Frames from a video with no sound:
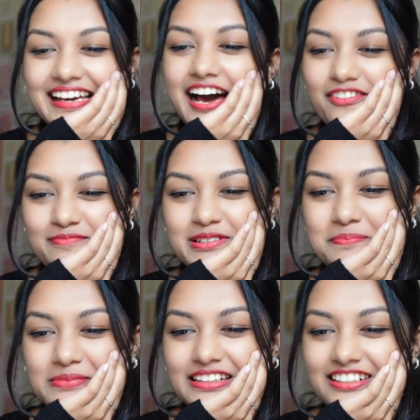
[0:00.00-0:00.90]
have me
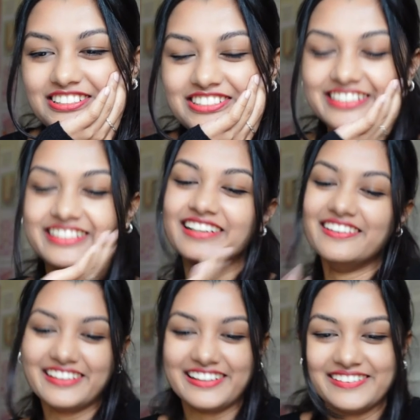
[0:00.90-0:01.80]
blushing.
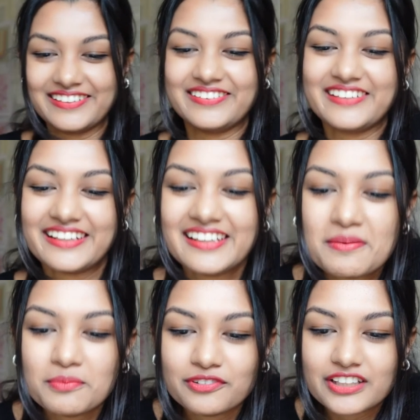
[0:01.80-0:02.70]
Okay.
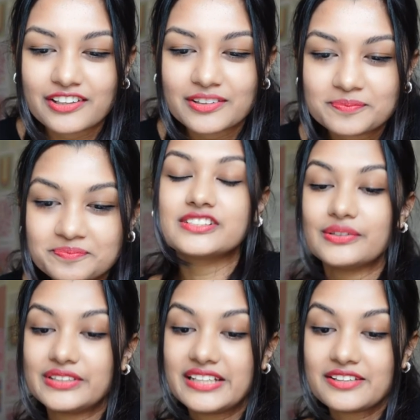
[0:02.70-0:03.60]
Moving on.
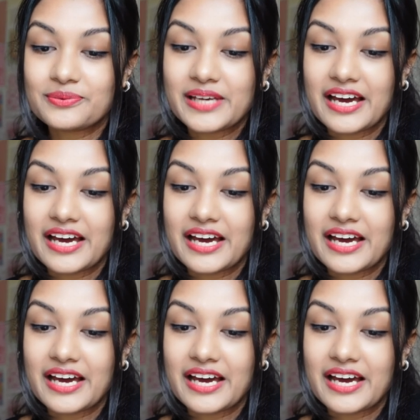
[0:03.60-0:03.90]
So next we